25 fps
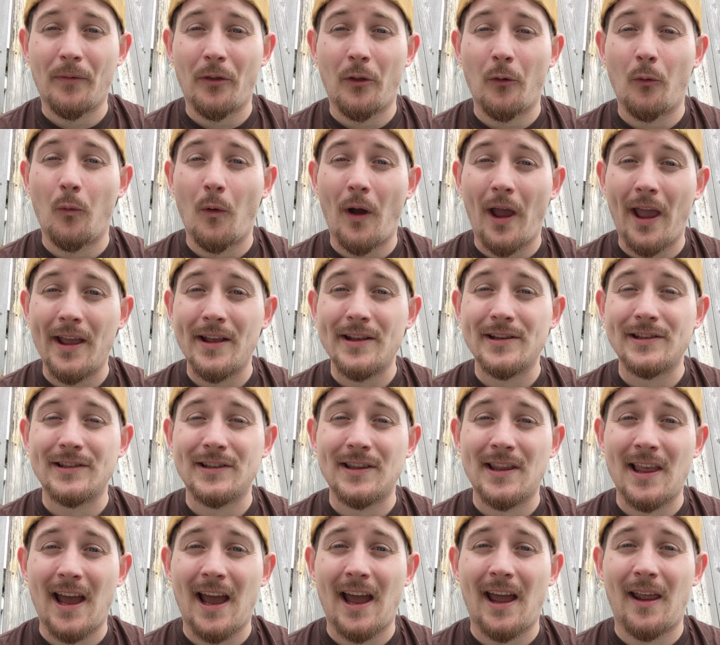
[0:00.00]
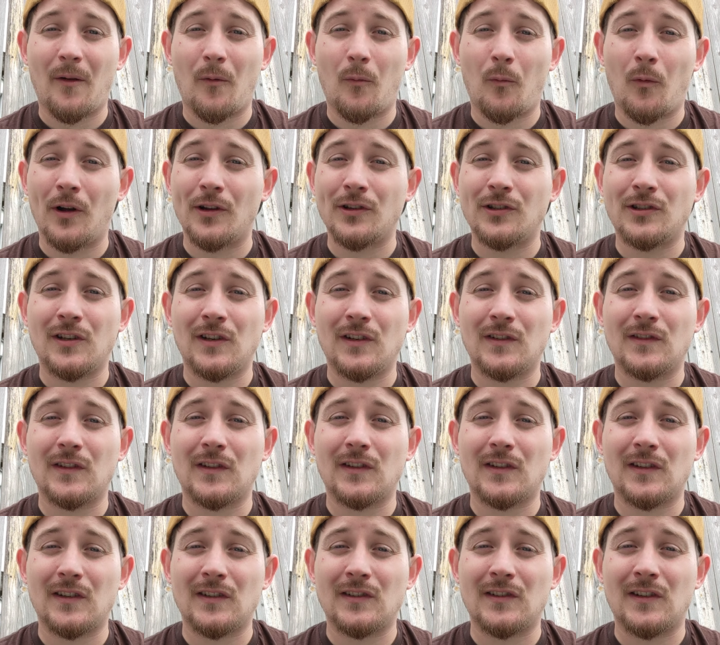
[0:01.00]
the ways that what
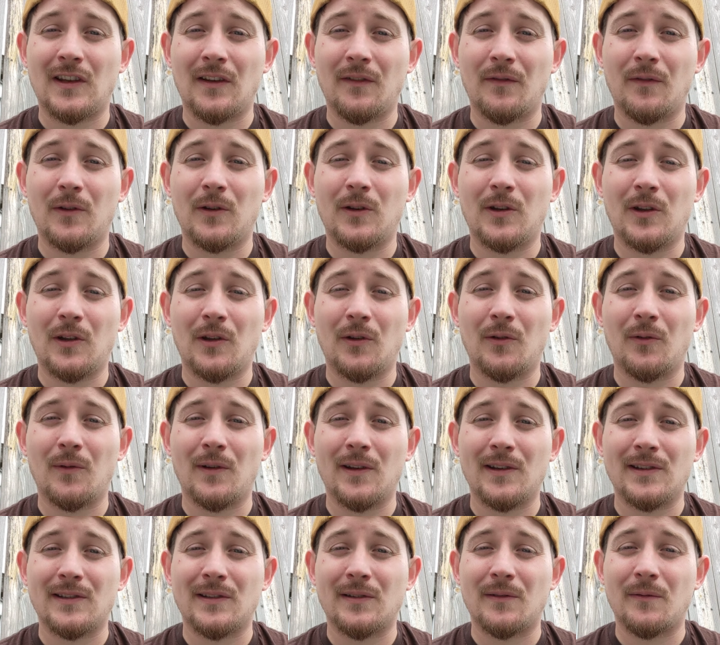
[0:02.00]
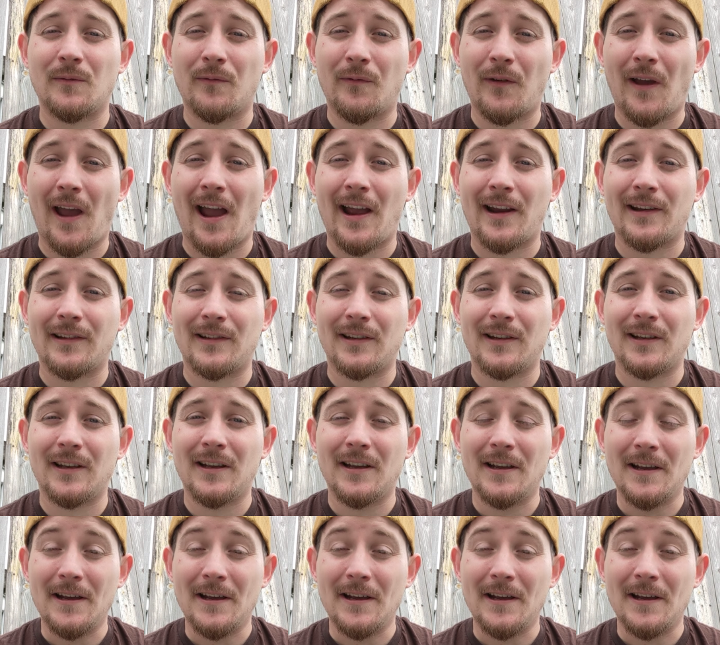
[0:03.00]
Jesus has given to you is in fact